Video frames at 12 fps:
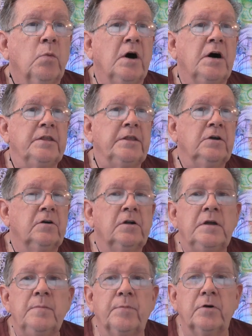why the
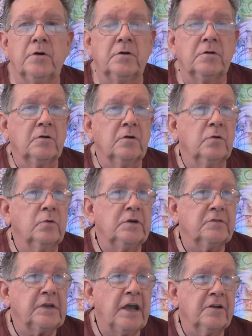early bird
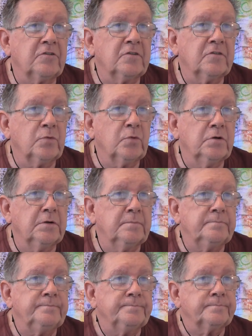always catches the
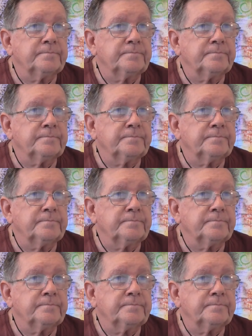worm.